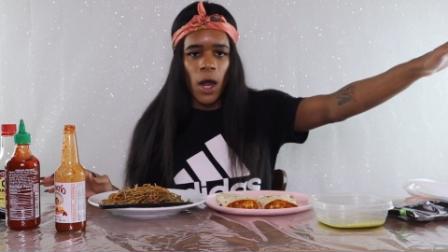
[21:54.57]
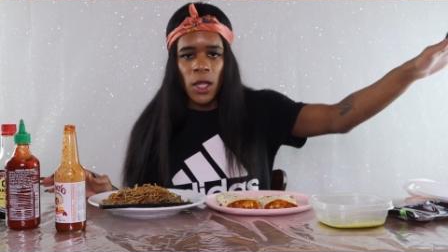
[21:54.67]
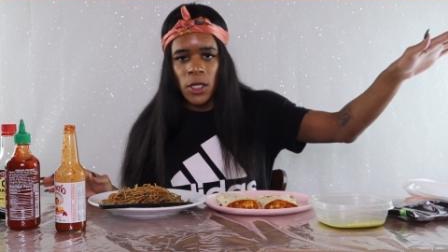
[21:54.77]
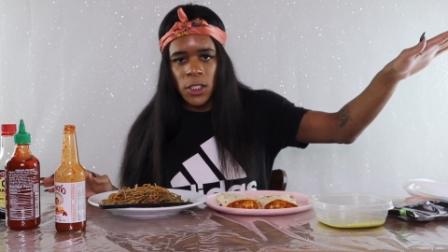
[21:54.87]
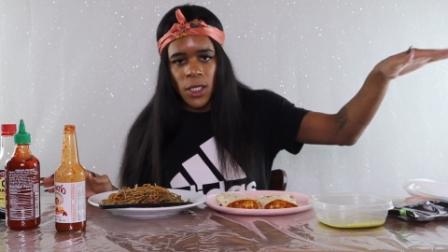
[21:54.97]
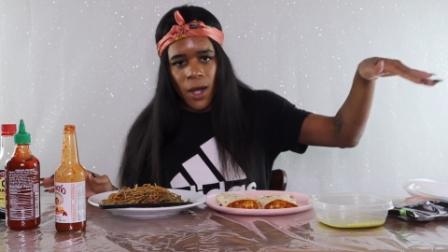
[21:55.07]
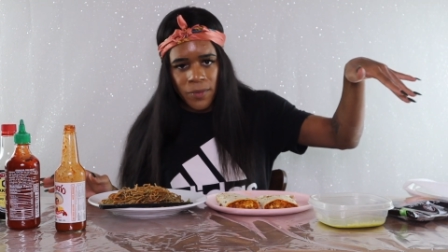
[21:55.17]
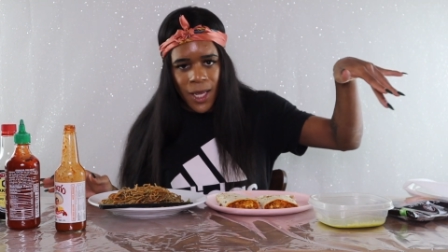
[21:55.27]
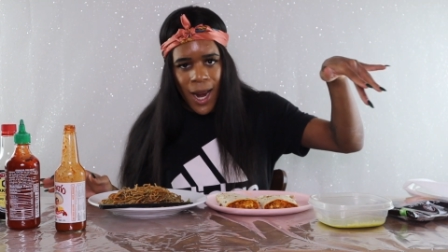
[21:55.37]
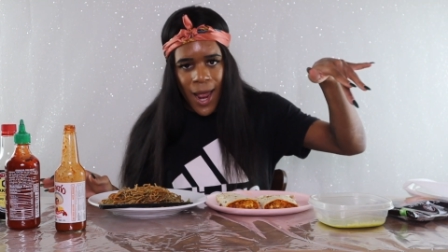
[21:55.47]
other
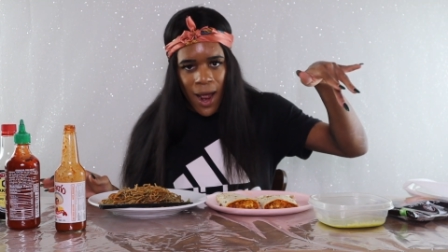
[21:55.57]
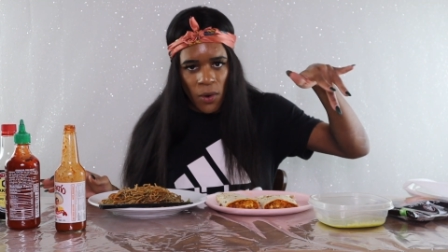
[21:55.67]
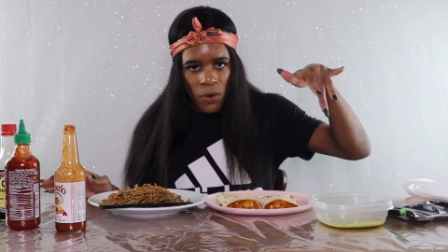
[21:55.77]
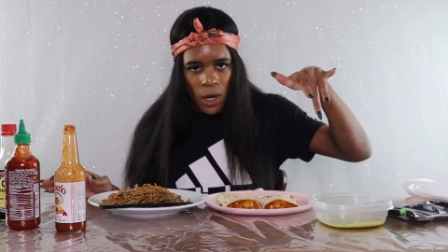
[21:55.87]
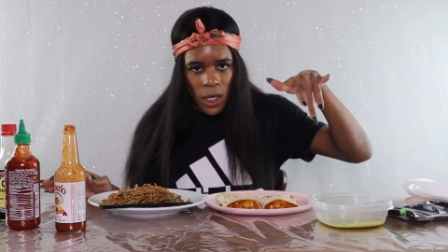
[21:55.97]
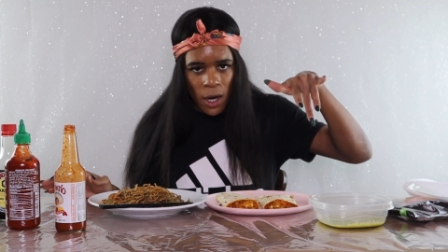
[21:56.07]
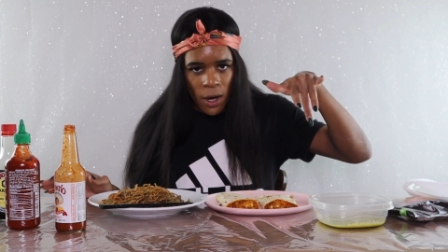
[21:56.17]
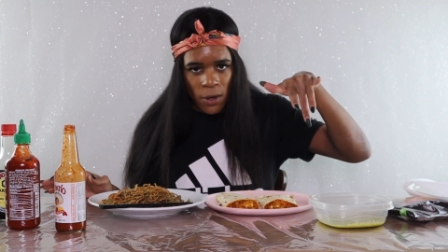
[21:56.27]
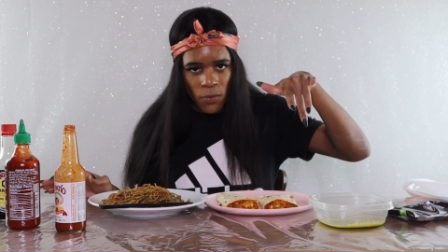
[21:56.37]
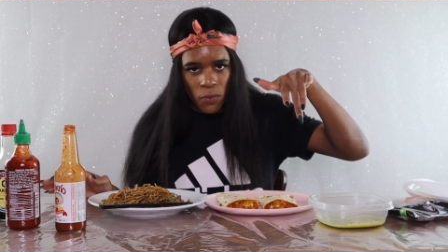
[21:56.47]
stuff that I have going
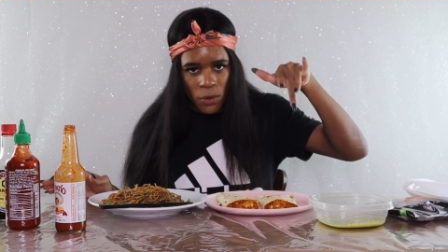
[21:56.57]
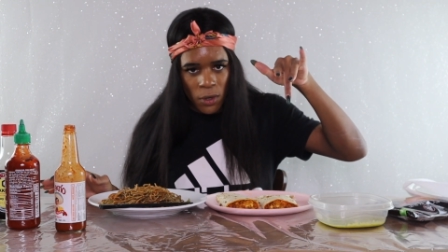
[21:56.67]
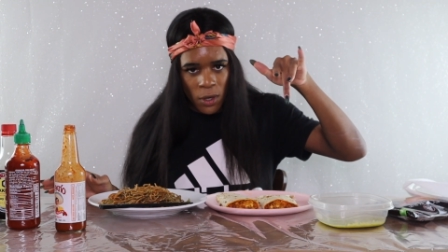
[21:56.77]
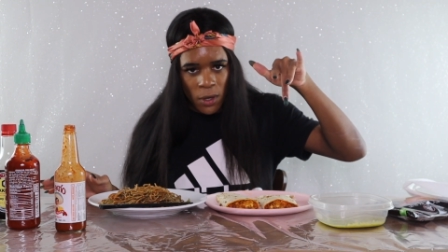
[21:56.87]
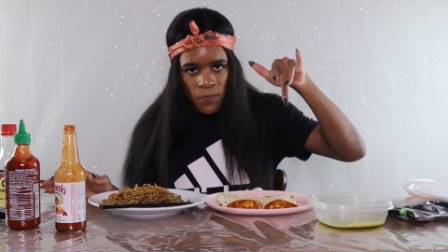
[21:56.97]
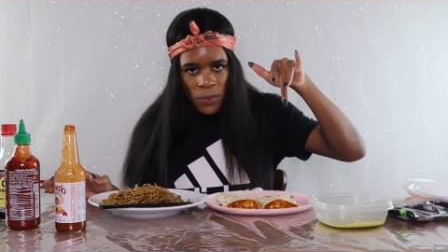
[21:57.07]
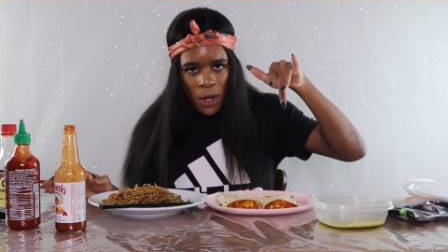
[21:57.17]
on for